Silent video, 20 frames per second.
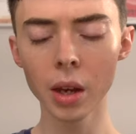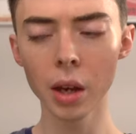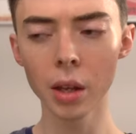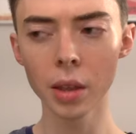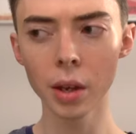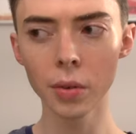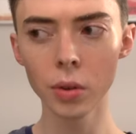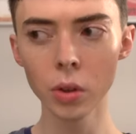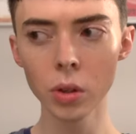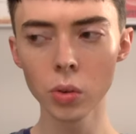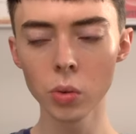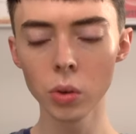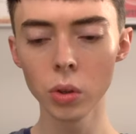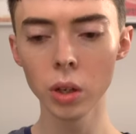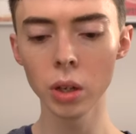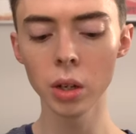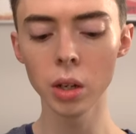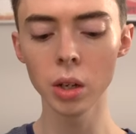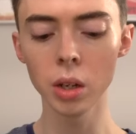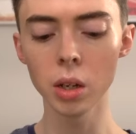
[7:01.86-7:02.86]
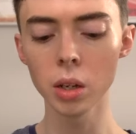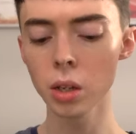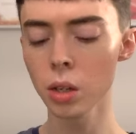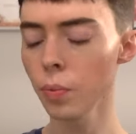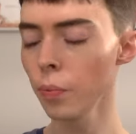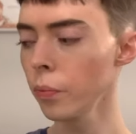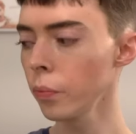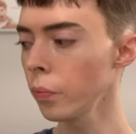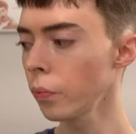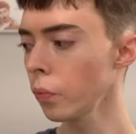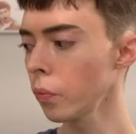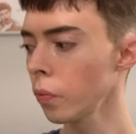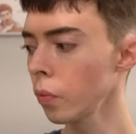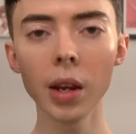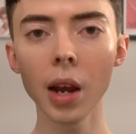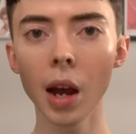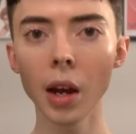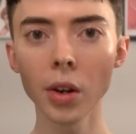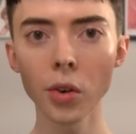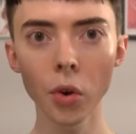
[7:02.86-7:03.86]
that. That feels really nice.
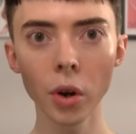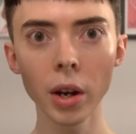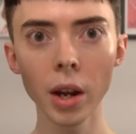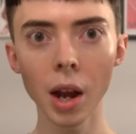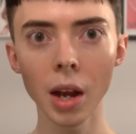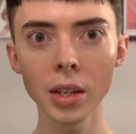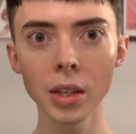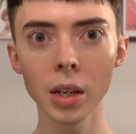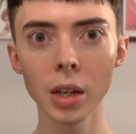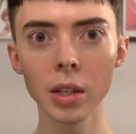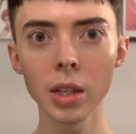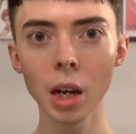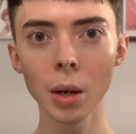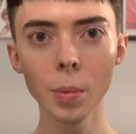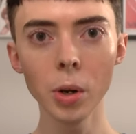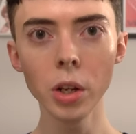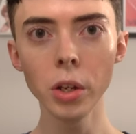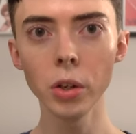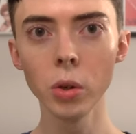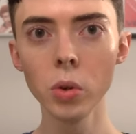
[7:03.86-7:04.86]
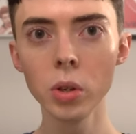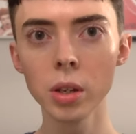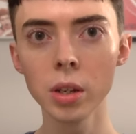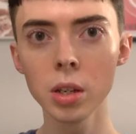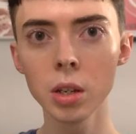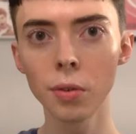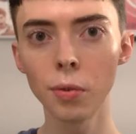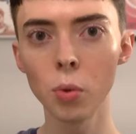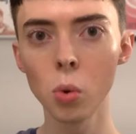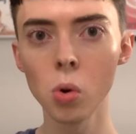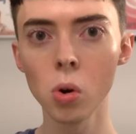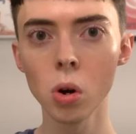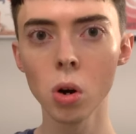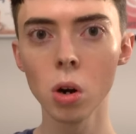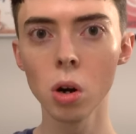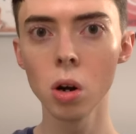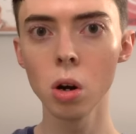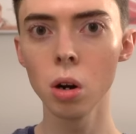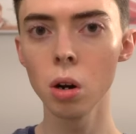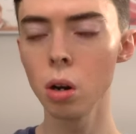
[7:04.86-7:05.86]
Yeah, great essence. I'm gonna use this
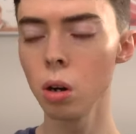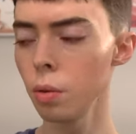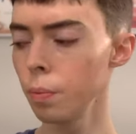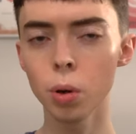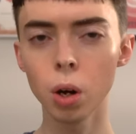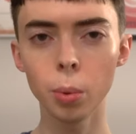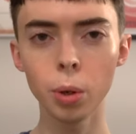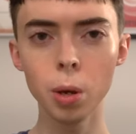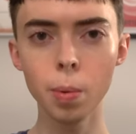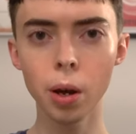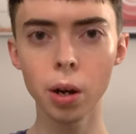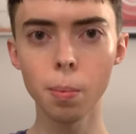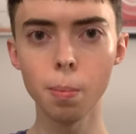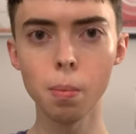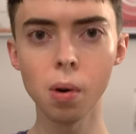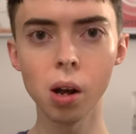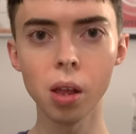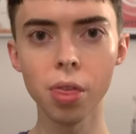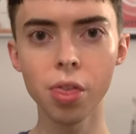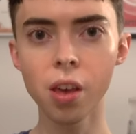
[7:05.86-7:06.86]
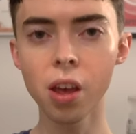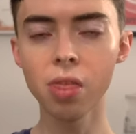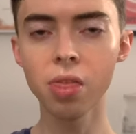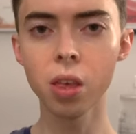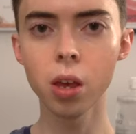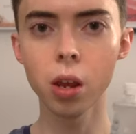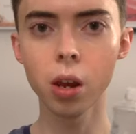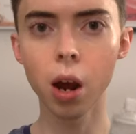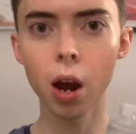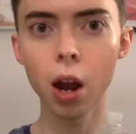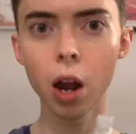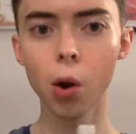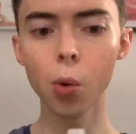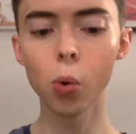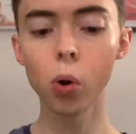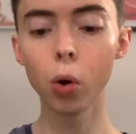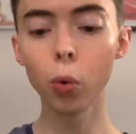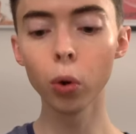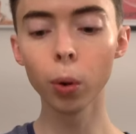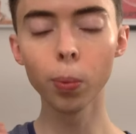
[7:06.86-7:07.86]
for probably about a month and then I
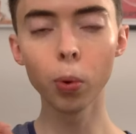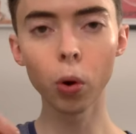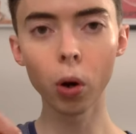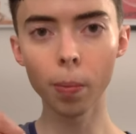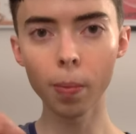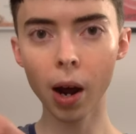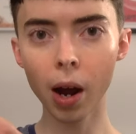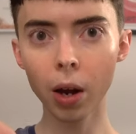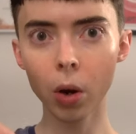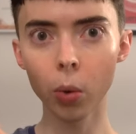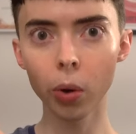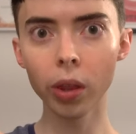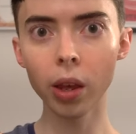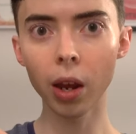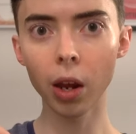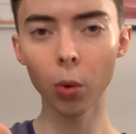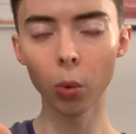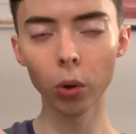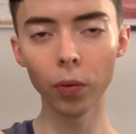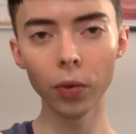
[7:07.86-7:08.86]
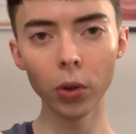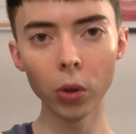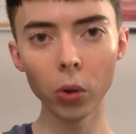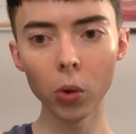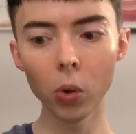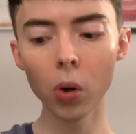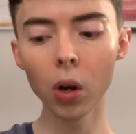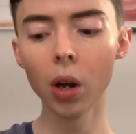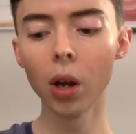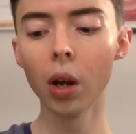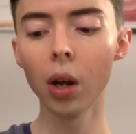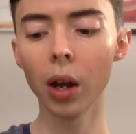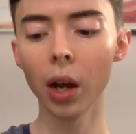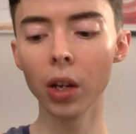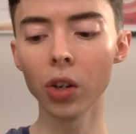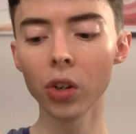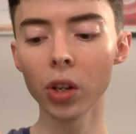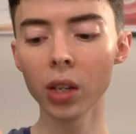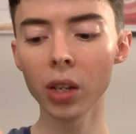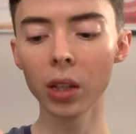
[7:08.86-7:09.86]
will report back with a review
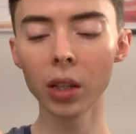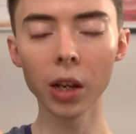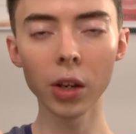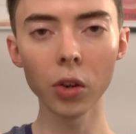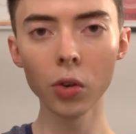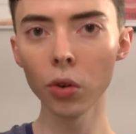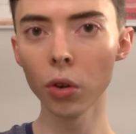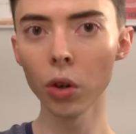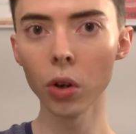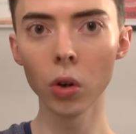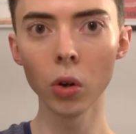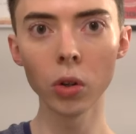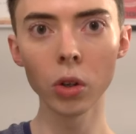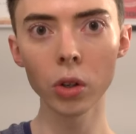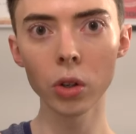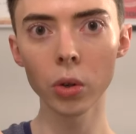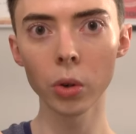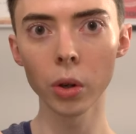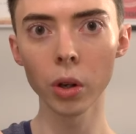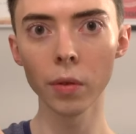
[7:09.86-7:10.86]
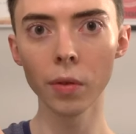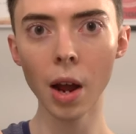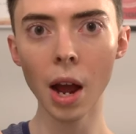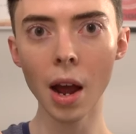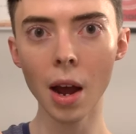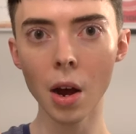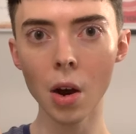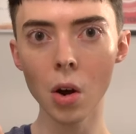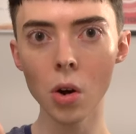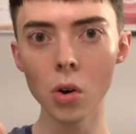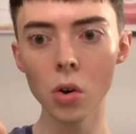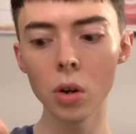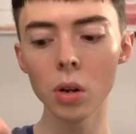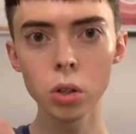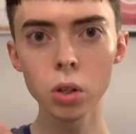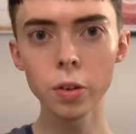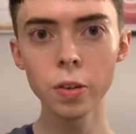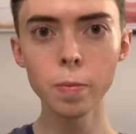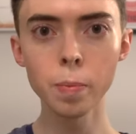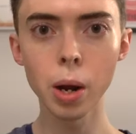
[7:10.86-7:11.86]
and just let you know just sort of how,
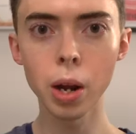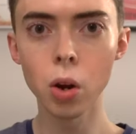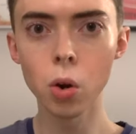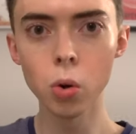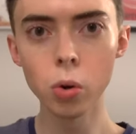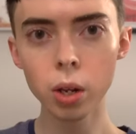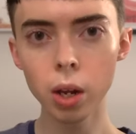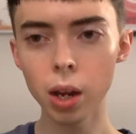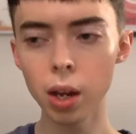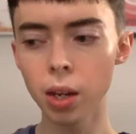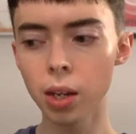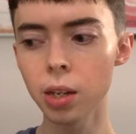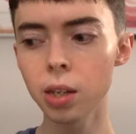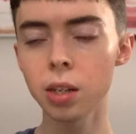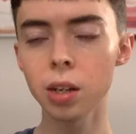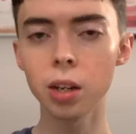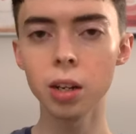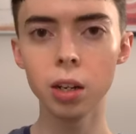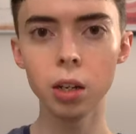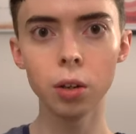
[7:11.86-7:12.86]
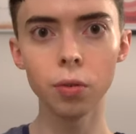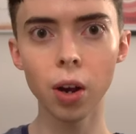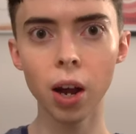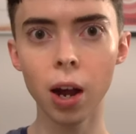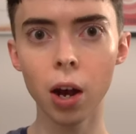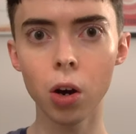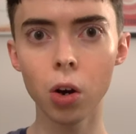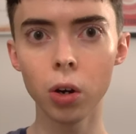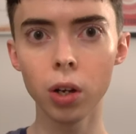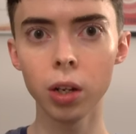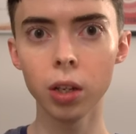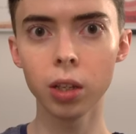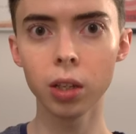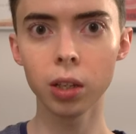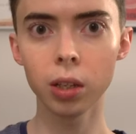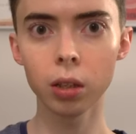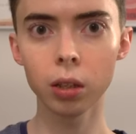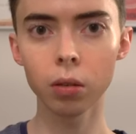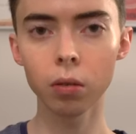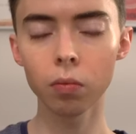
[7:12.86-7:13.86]
just sort of my own case study of how
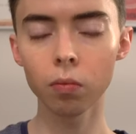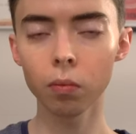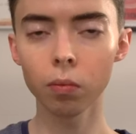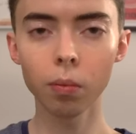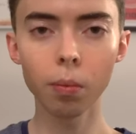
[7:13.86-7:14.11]
it's